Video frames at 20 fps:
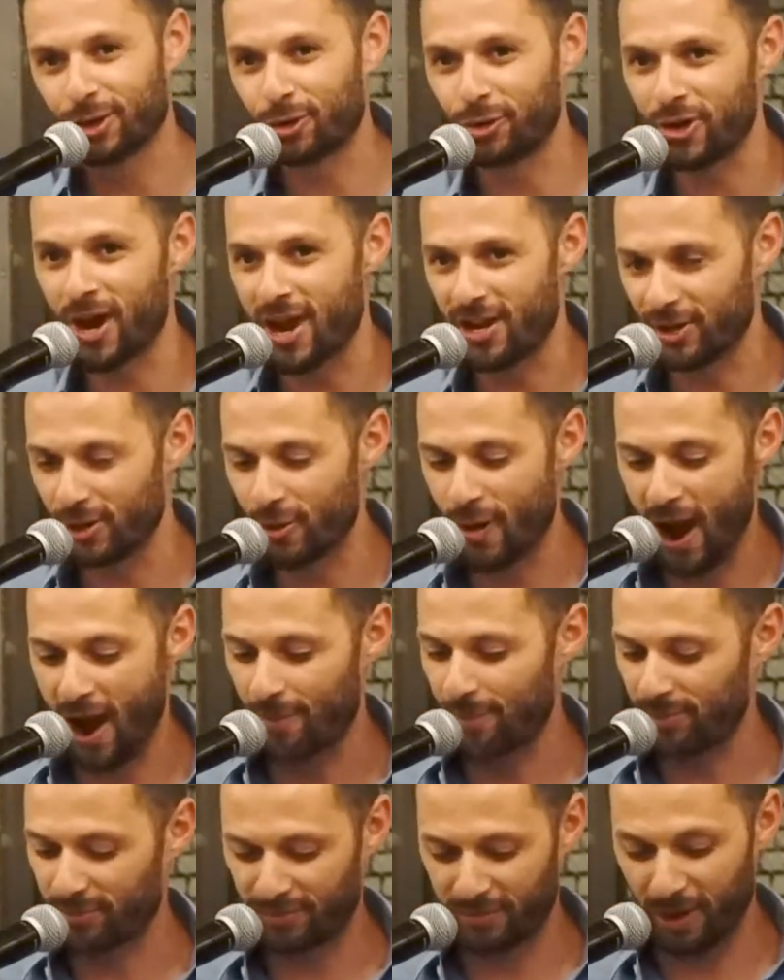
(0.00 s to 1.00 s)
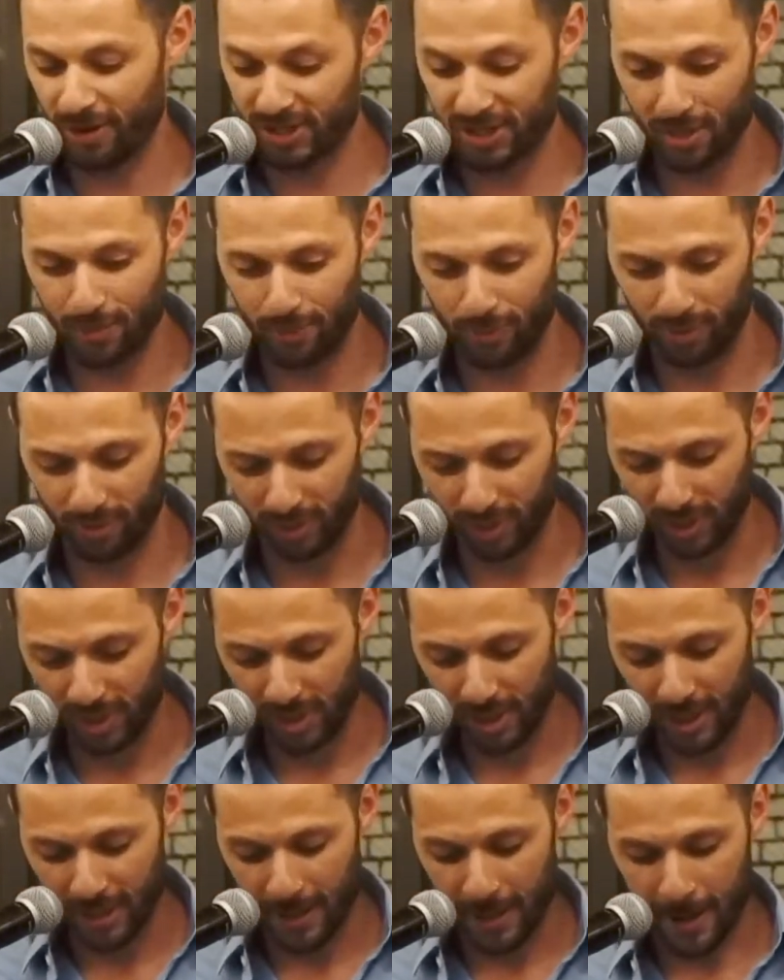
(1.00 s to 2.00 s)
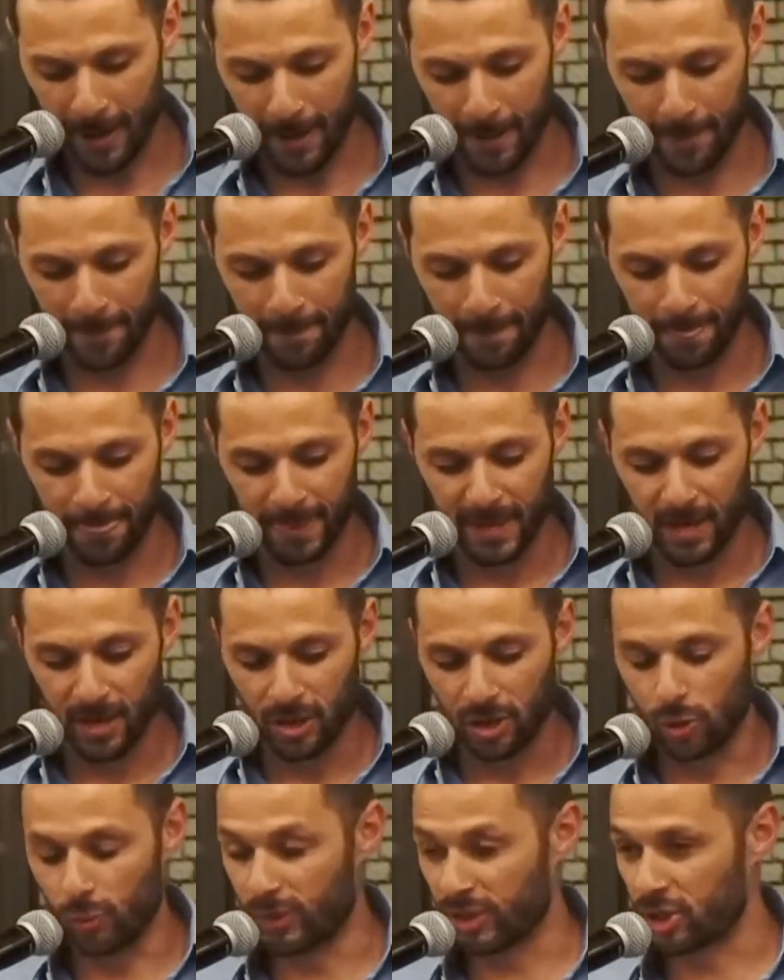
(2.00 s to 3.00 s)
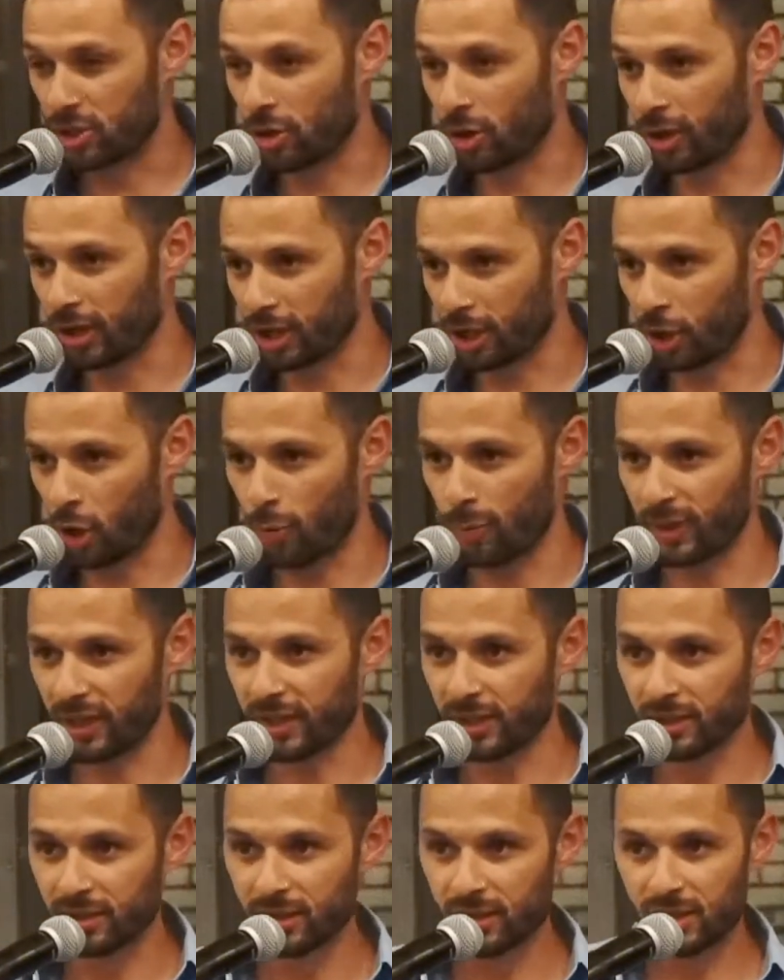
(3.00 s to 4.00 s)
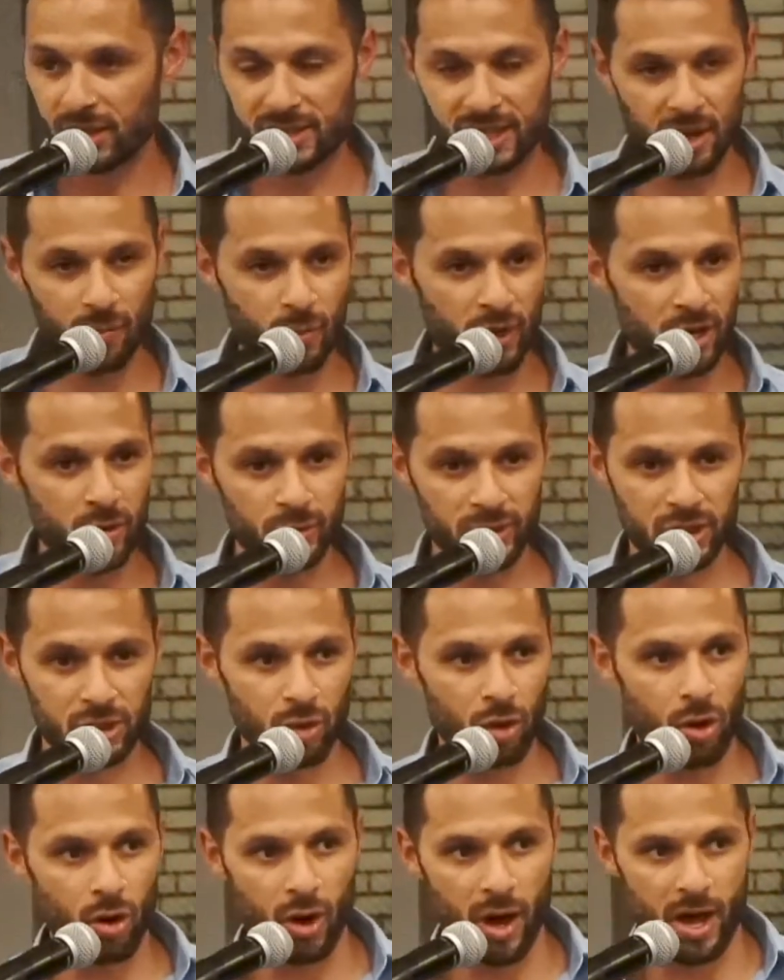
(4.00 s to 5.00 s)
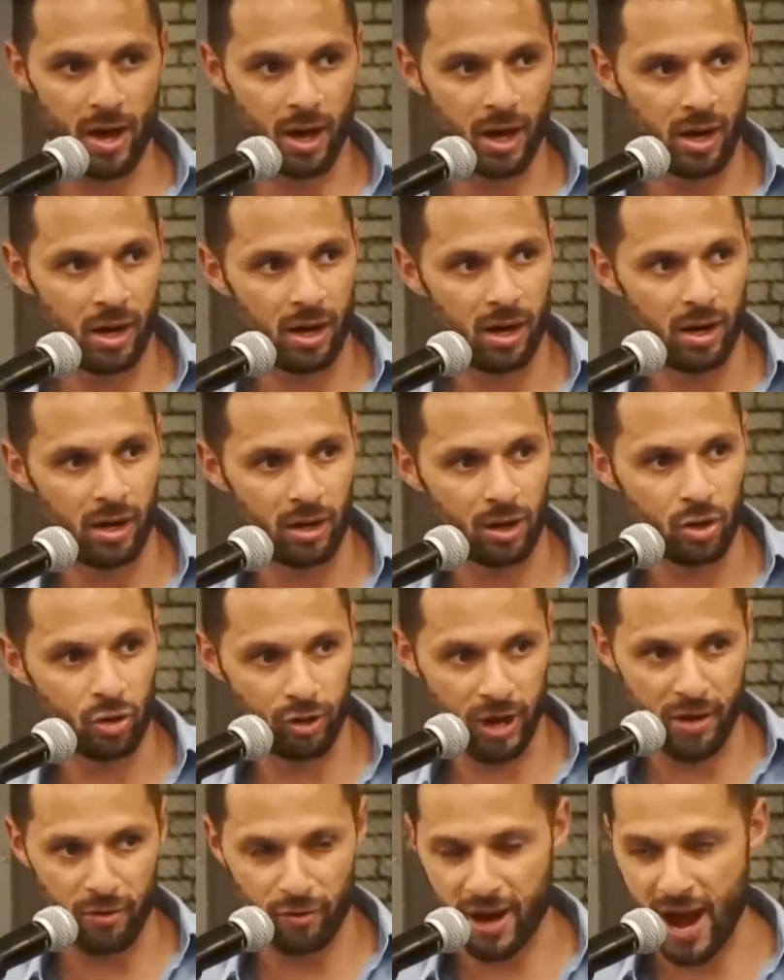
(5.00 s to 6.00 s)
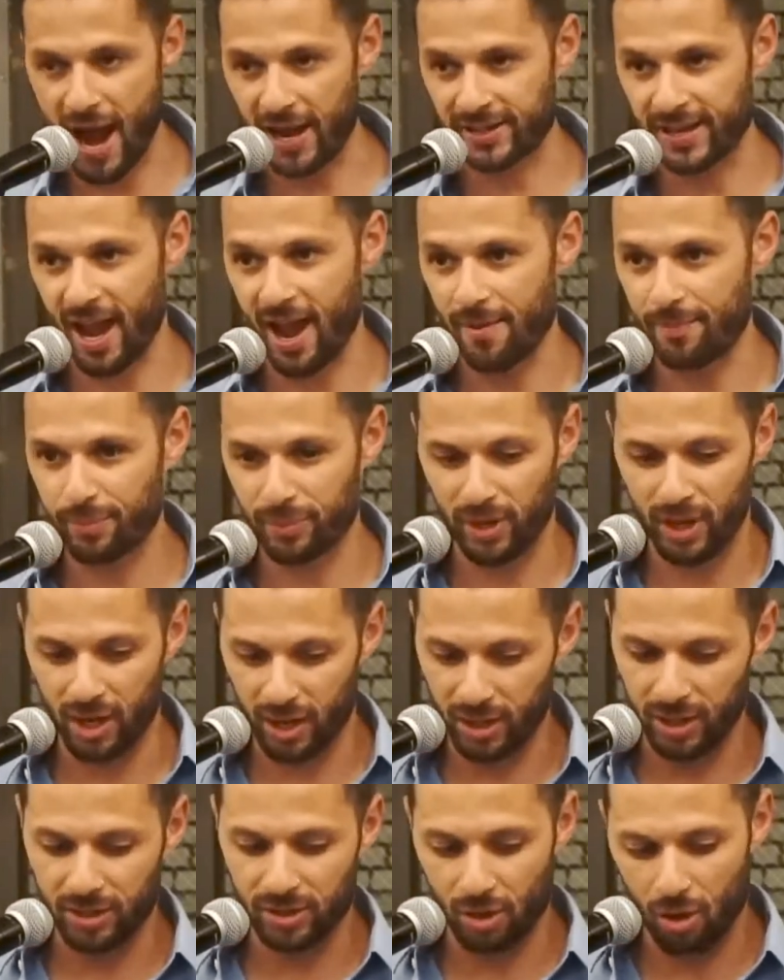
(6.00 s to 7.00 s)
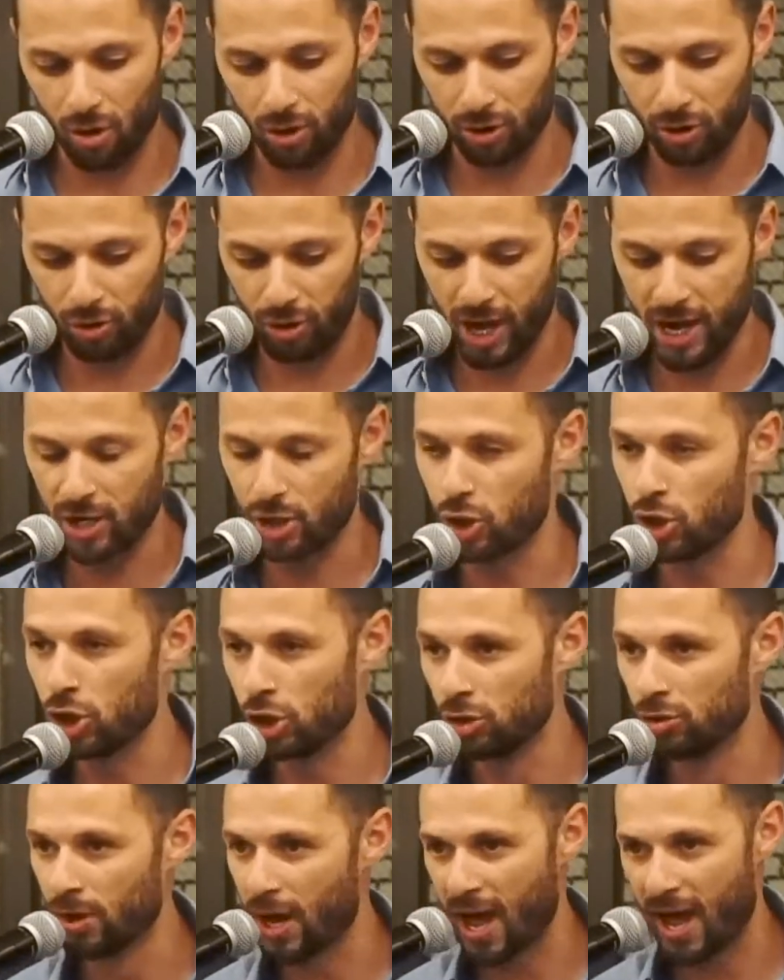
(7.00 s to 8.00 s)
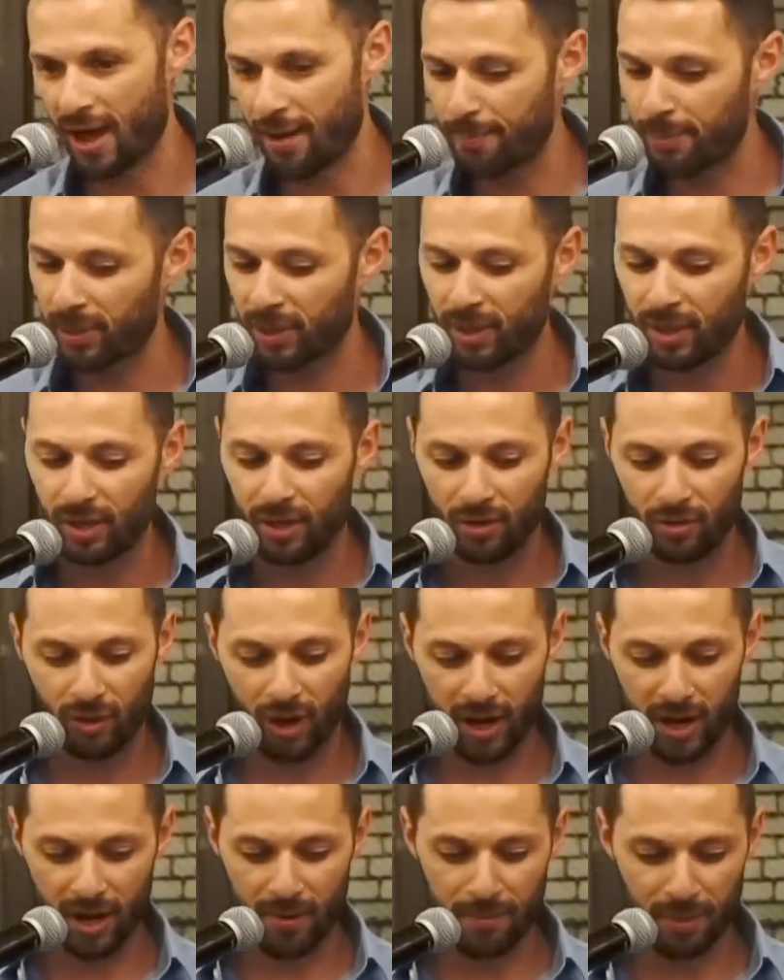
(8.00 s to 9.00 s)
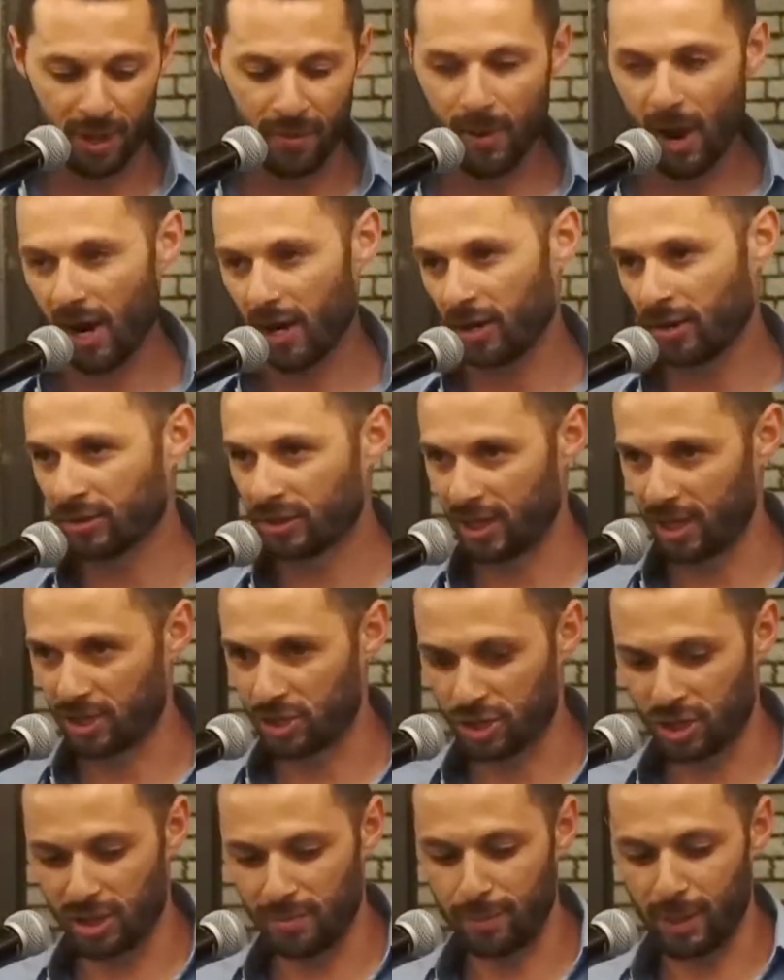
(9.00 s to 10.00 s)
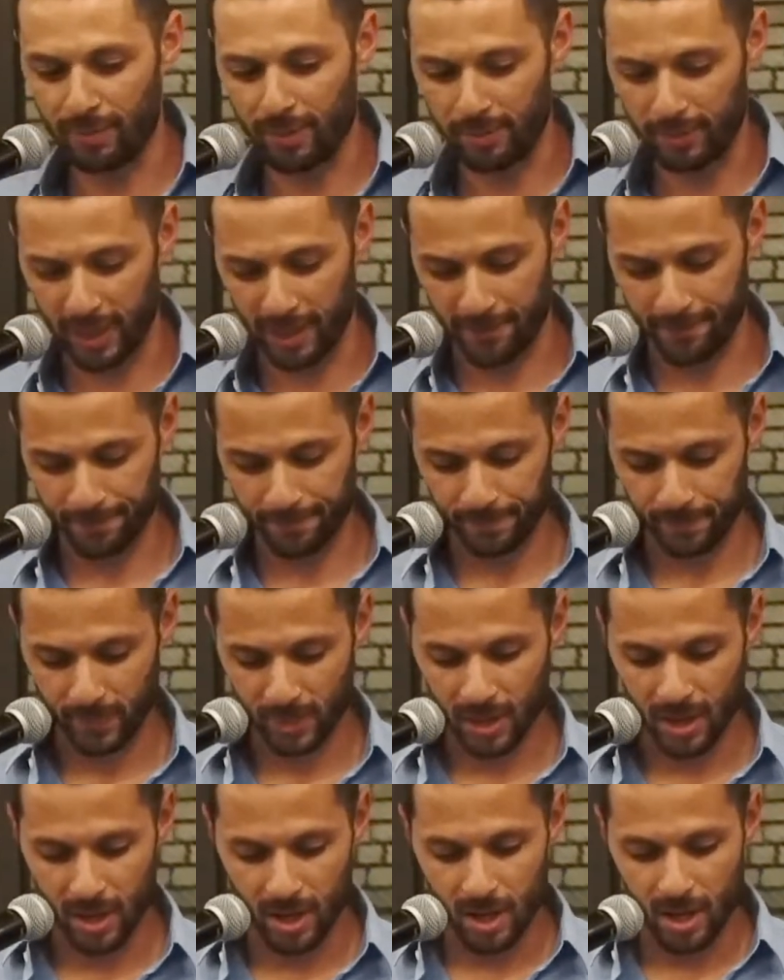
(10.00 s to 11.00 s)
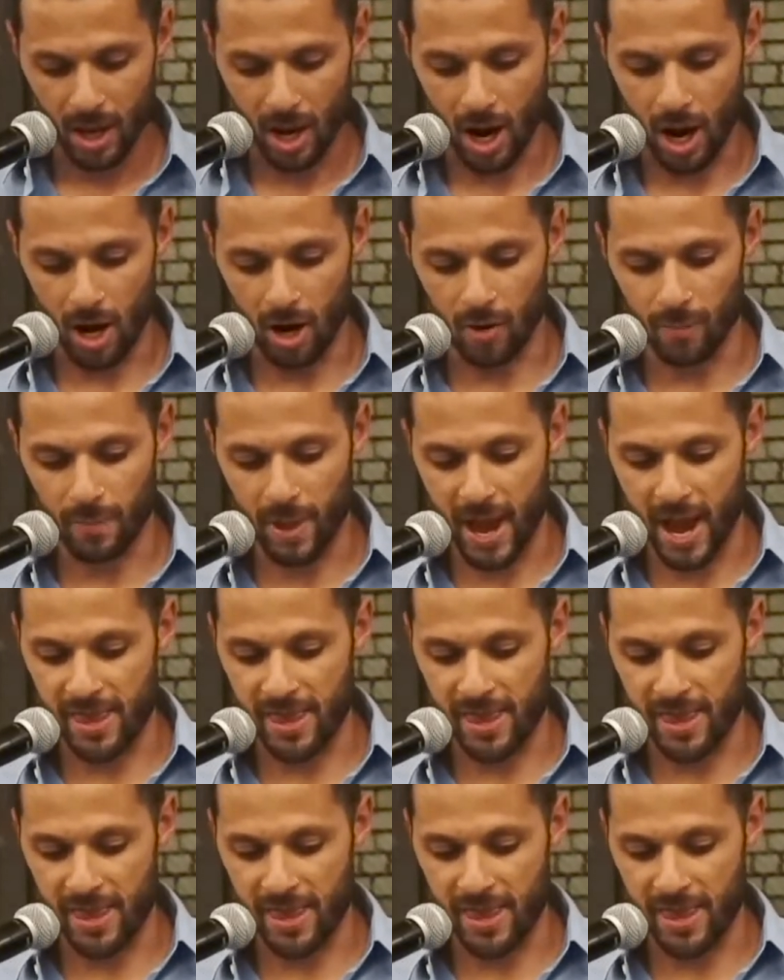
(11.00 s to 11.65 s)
Create New App. Very simple. You install it globally, the same way you install Create React App, and it's called Create New App, right? npmi-g, blah, blah, blah.